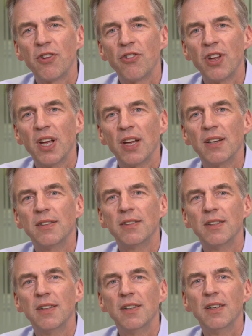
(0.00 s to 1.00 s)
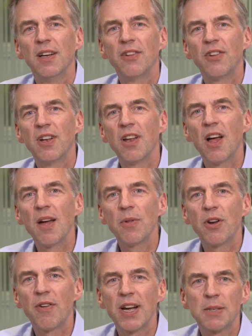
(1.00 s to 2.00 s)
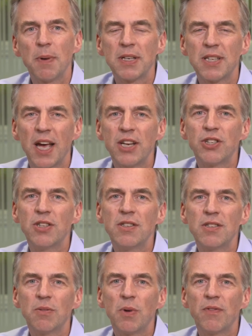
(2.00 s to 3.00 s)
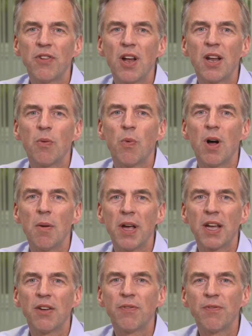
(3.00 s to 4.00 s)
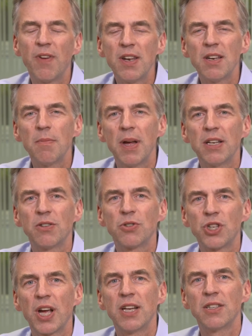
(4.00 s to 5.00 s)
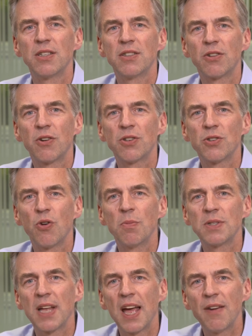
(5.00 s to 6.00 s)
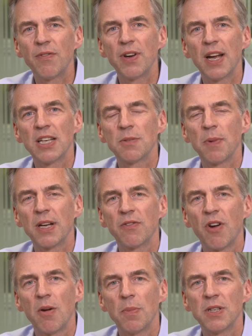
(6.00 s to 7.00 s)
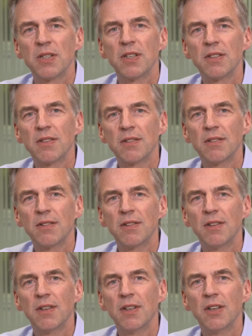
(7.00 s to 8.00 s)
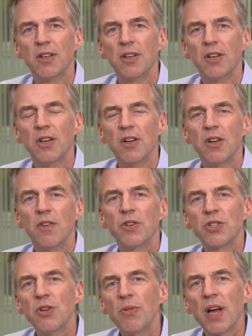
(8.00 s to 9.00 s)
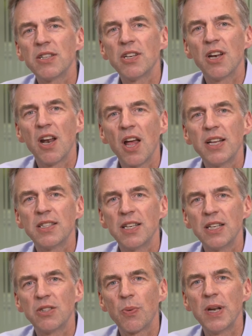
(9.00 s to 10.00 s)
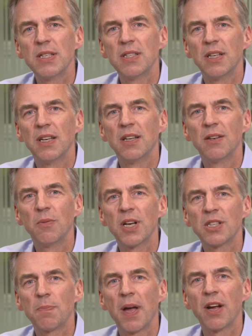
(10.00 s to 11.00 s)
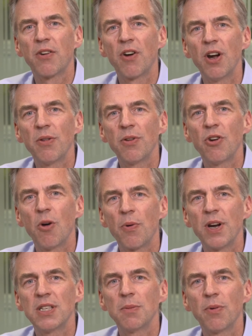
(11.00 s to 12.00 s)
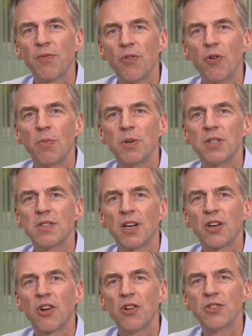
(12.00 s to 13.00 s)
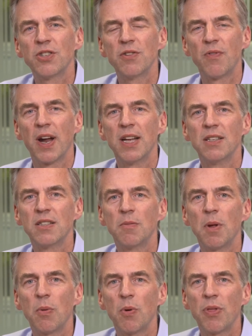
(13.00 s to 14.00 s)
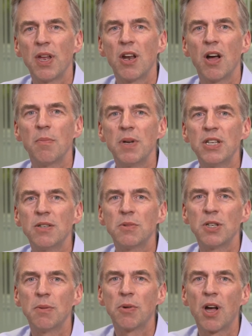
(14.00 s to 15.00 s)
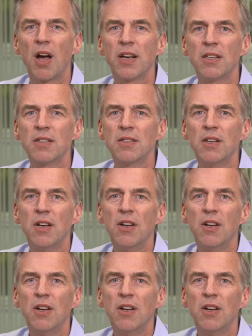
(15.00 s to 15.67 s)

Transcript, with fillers: this year. It's in line with our expectations, and we've done it while making fundamental changes across almost every aspect of our business. For 2019-20, we expect growth in operating performance at constant rates to be within our medium-term guidance